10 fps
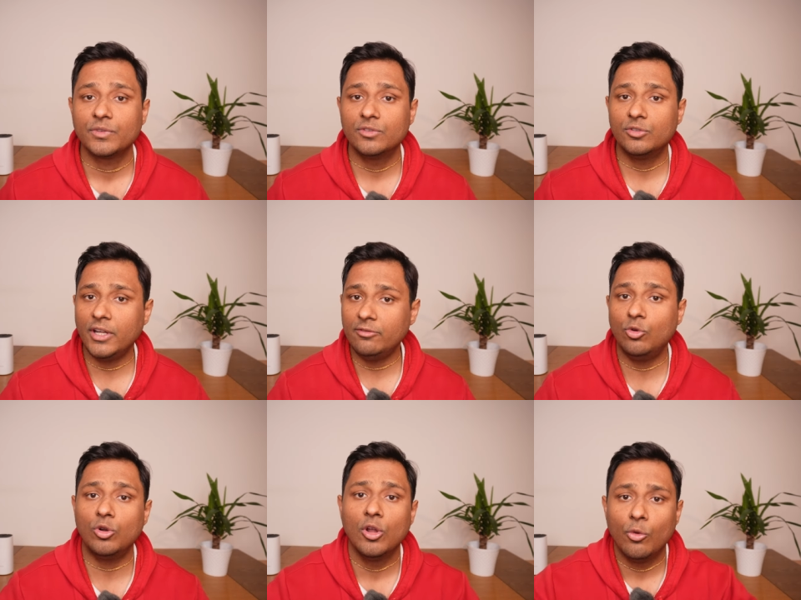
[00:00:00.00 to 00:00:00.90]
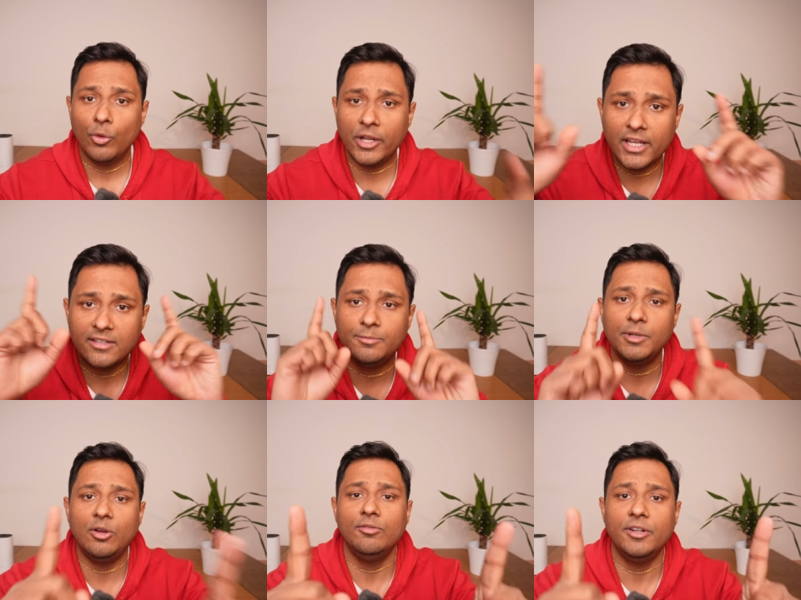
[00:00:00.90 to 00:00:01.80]
So therefore, when I
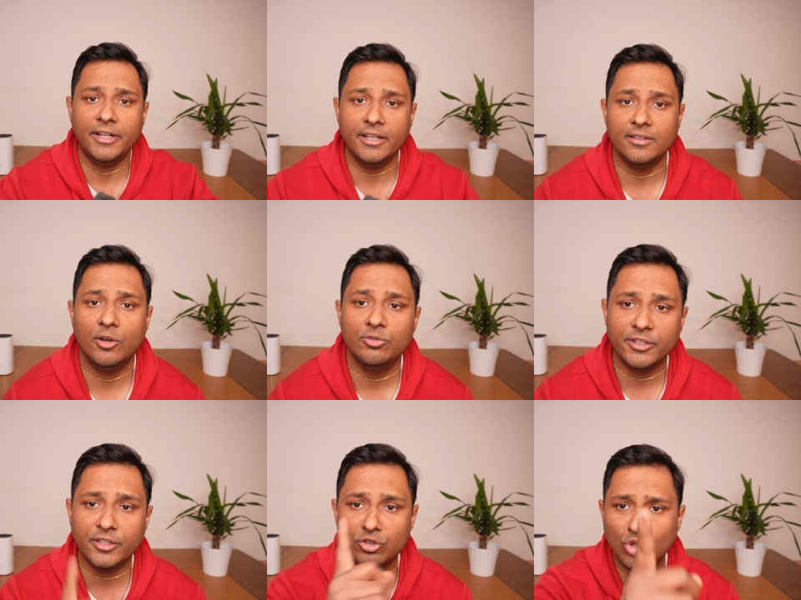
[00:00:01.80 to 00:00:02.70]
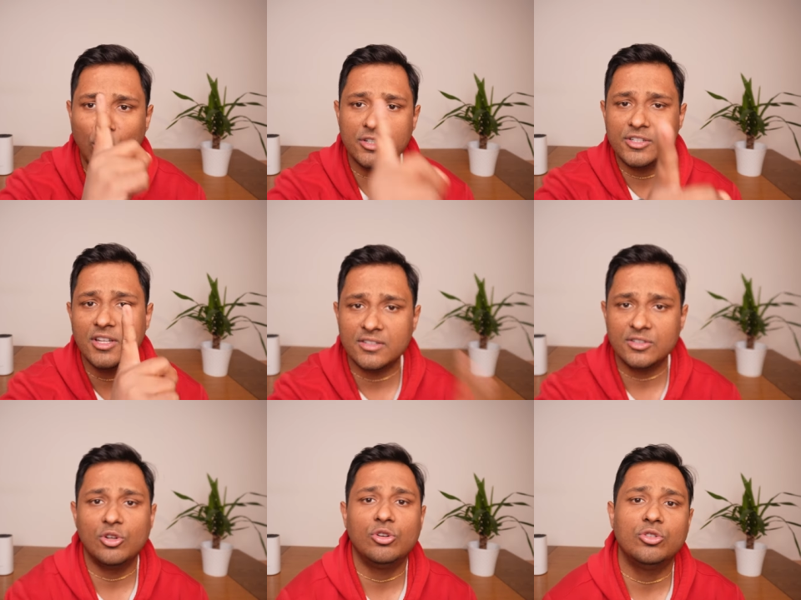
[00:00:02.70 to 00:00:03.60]
speak of the 10th house, it is not
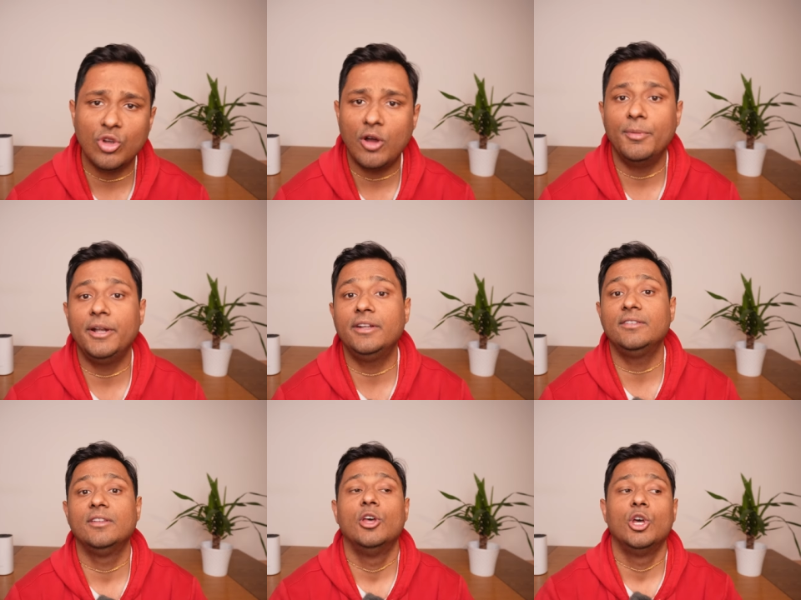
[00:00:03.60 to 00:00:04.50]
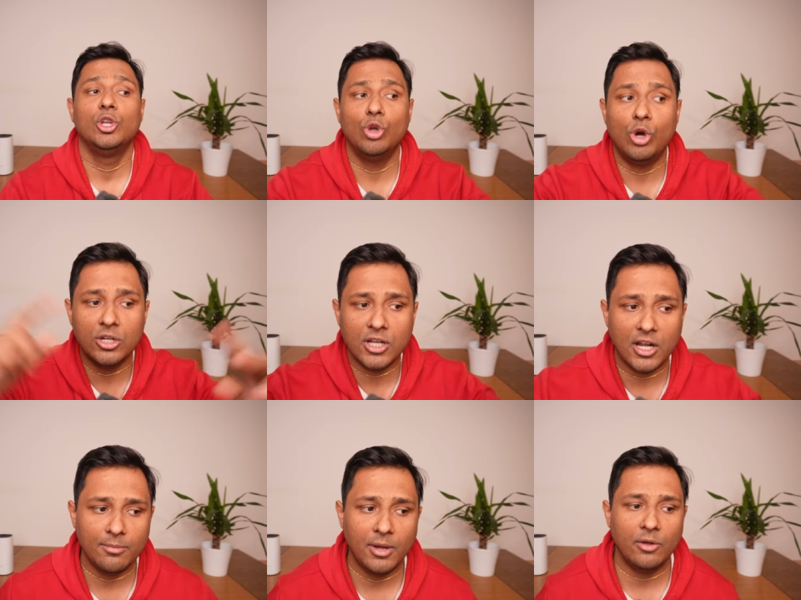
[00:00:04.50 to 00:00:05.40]
just your job, it is your
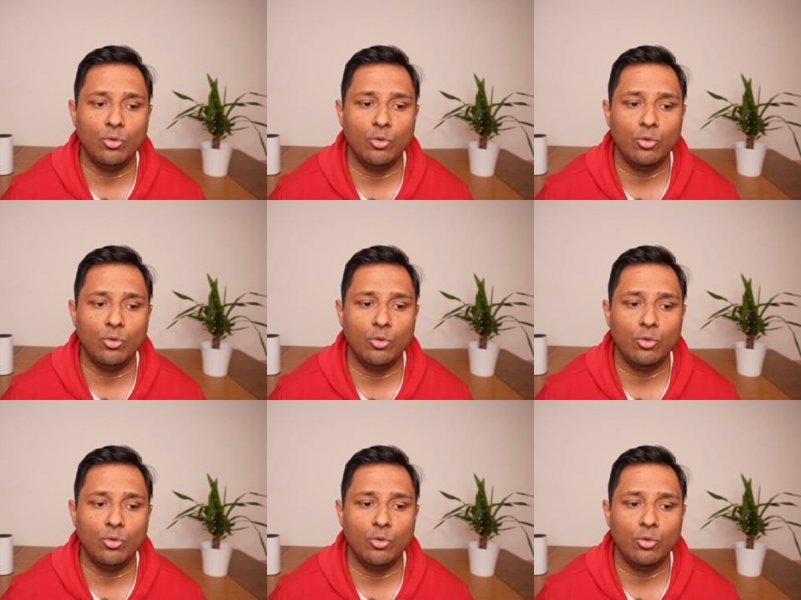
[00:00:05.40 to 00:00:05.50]
karma.